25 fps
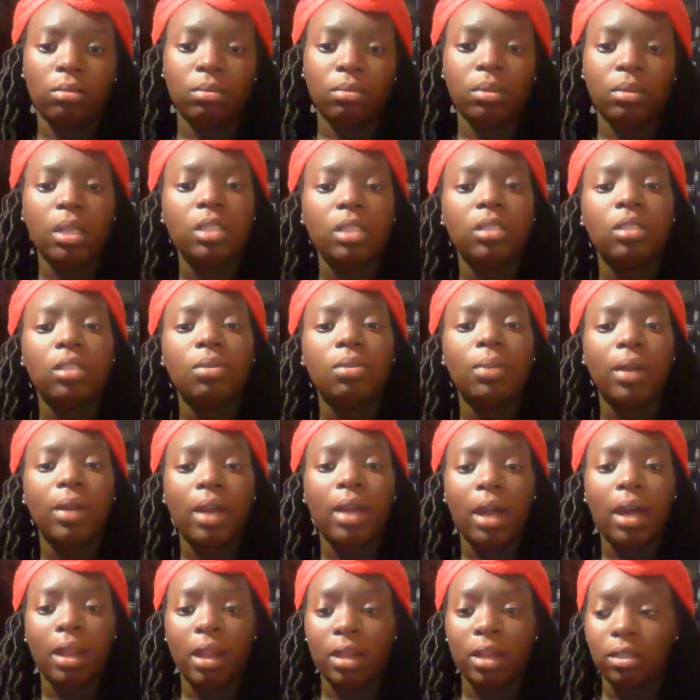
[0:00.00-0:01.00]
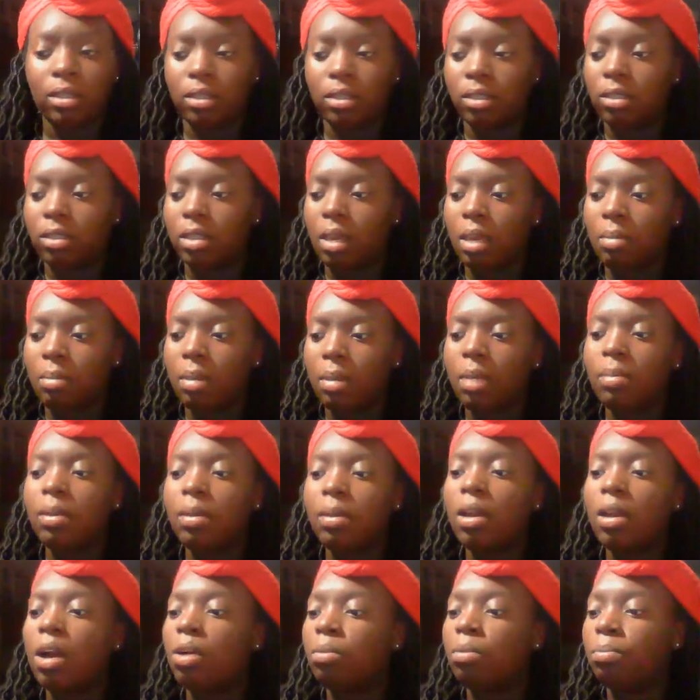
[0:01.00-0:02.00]
Let's see what God has to say.
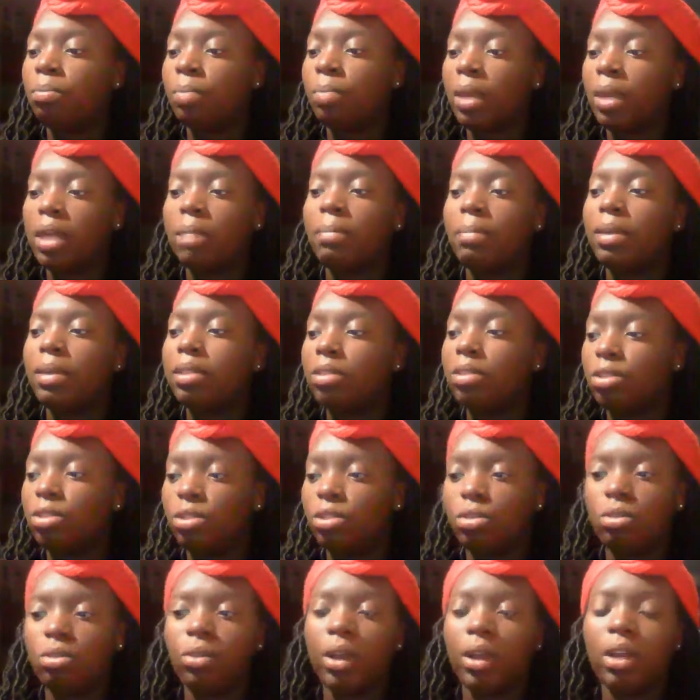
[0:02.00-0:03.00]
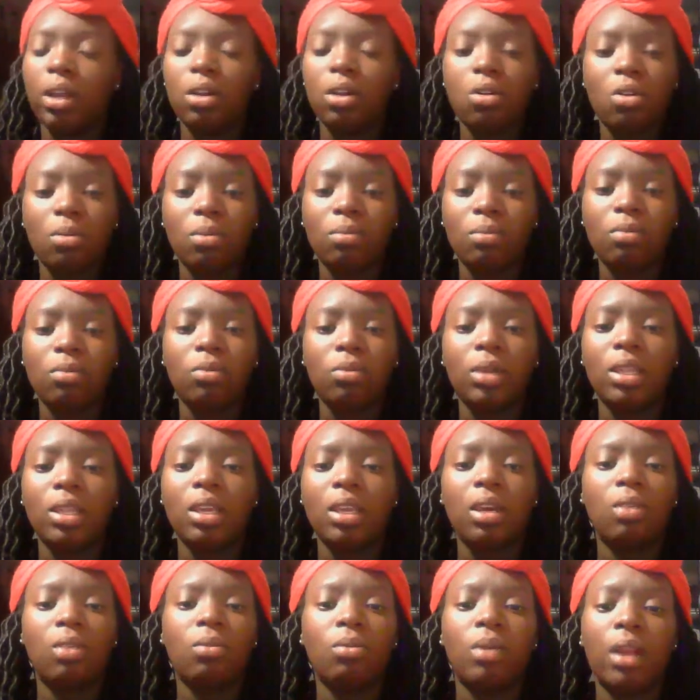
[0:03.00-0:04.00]
Maybe I'll make a business so great at home. What the
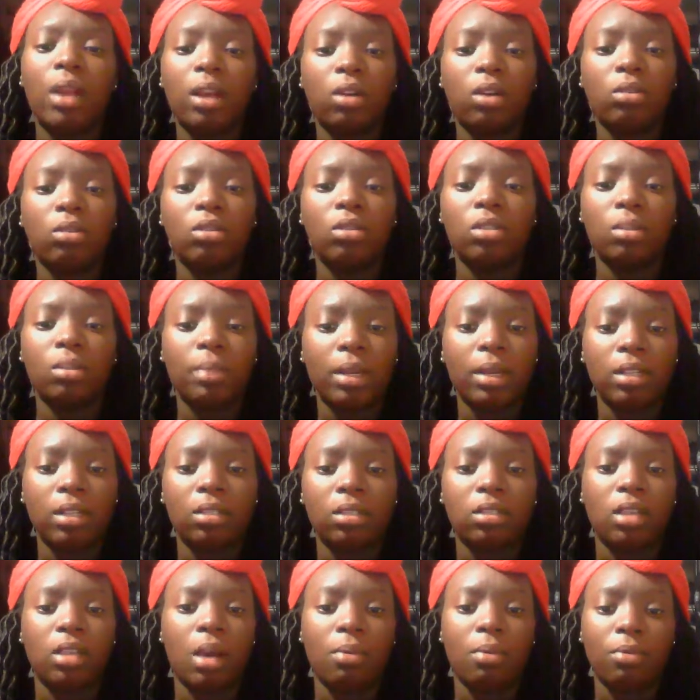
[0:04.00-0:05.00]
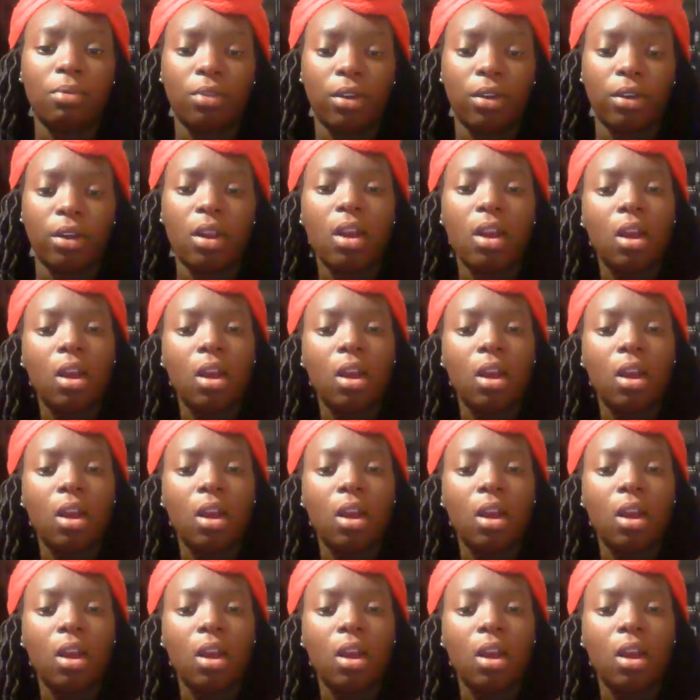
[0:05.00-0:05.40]
hell would I go to somebody's job for?